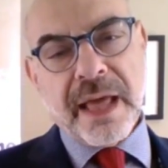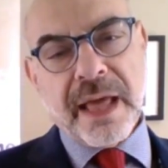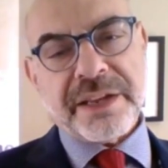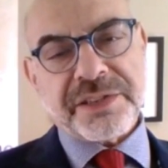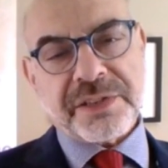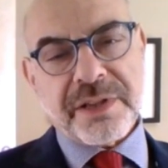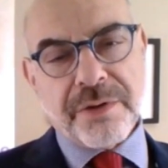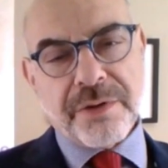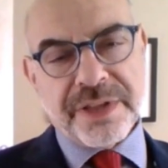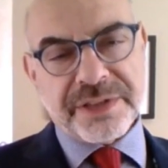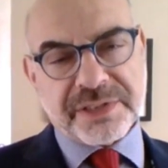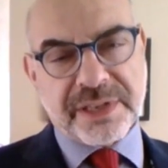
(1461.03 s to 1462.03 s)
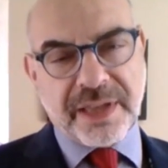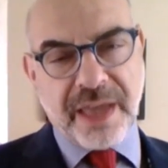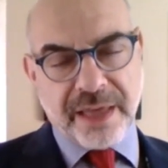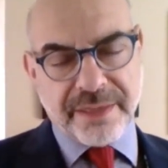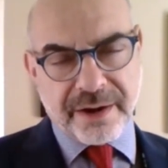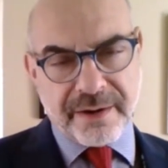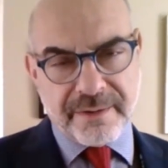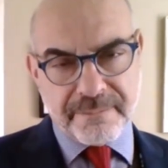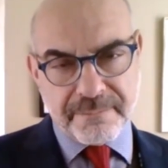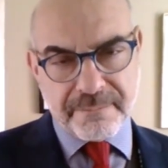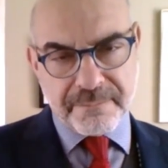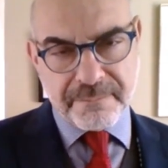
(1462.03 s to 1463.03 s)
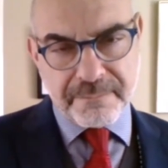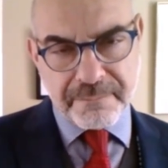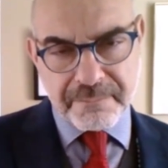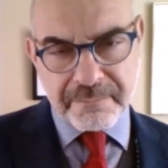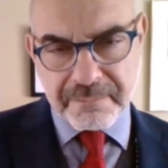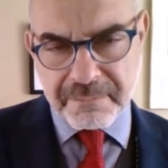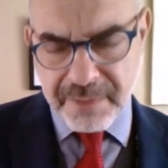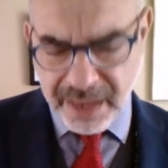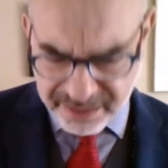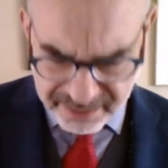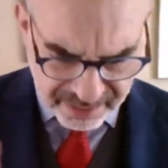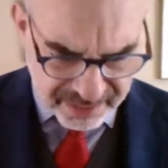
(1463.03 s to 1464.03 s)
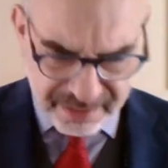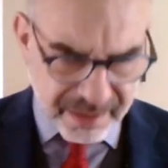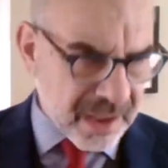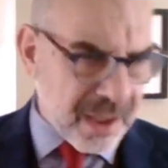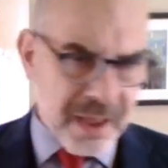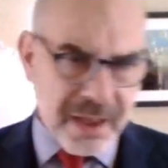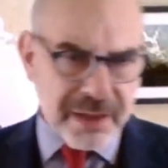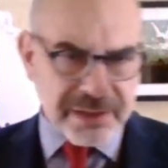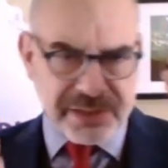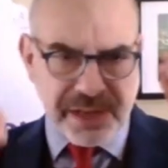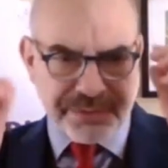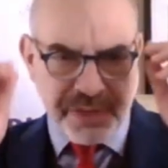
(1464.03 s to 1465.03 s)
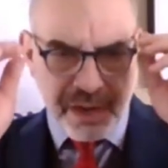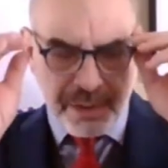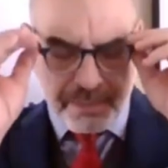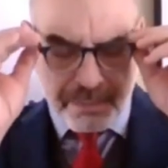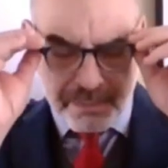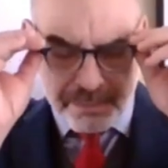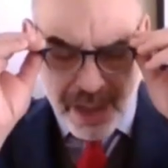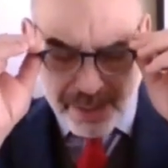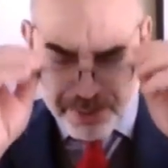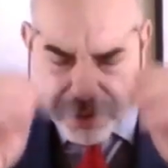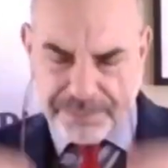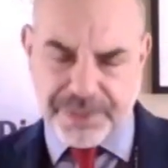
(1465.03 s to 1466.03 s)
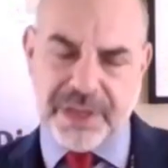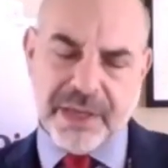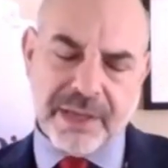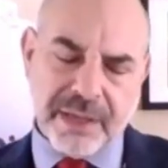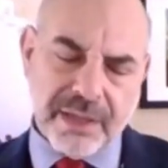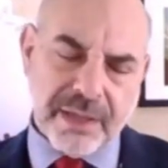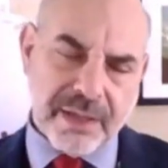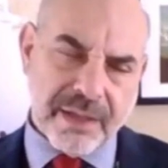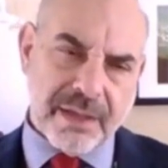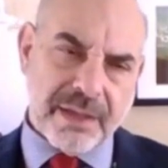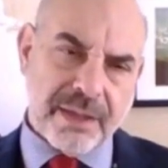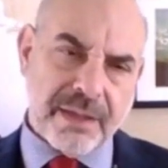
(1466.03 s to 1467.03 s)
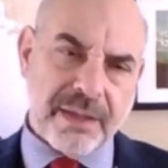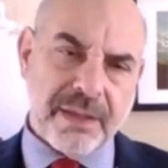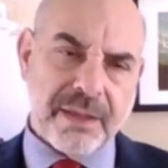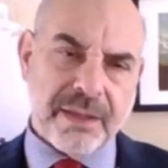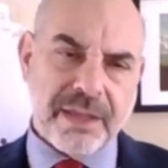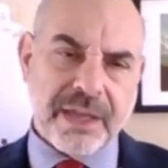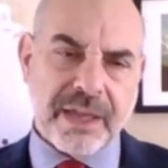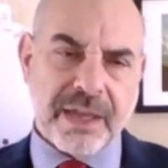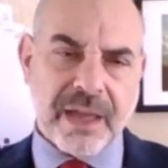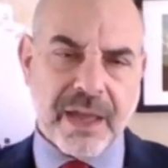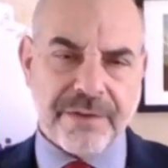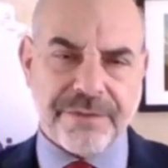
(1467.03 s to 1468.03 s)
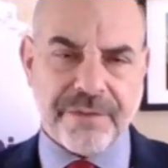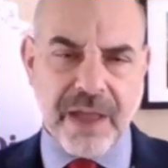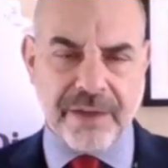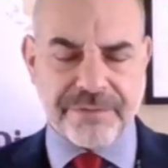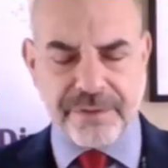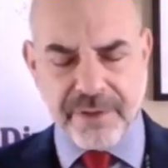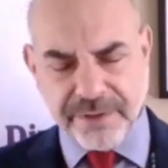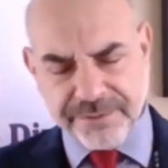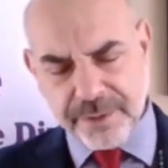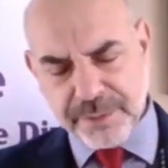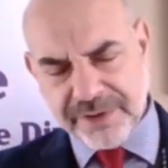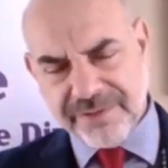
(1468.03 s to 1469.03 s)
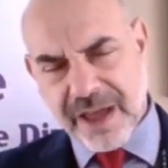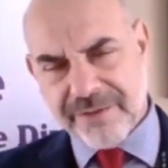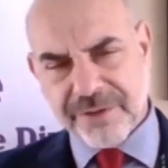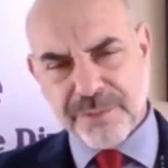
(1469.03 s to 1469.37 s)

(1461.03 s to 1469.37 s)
And let us know this together. And Steve's going to pop up the the aff affirmative